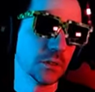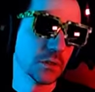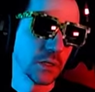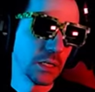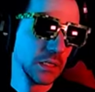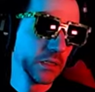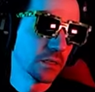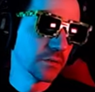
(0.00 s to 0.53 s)
I
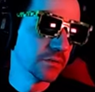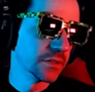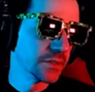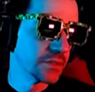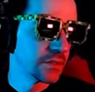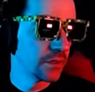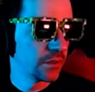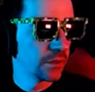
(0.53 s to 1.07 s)
love this
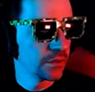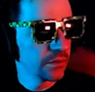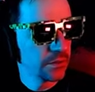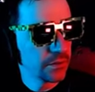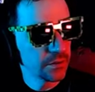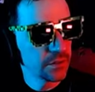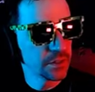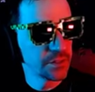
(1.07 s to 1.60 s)
song.
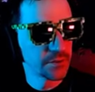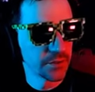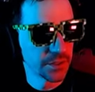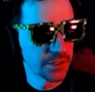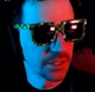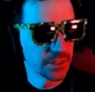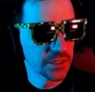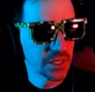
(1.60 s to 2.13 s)
This one
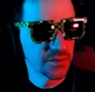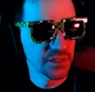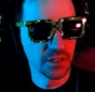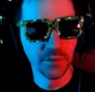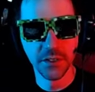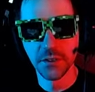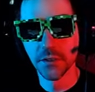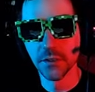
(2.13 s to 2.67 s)
does something to
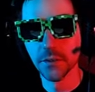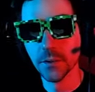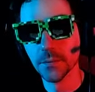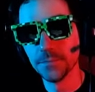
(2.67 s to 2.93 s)
me too.